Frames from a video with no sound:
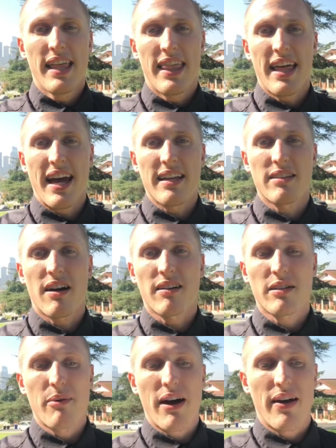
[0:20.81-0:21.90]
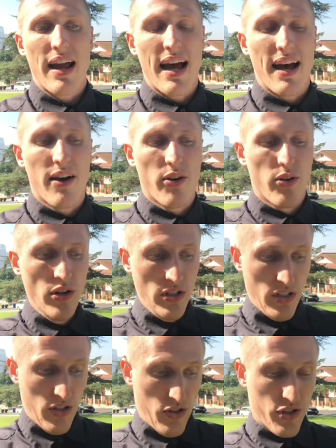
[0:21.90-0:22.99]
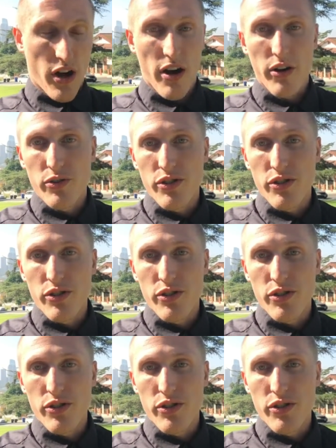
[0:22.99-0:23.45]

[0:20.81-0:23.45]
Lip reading: that talked about how Sorrow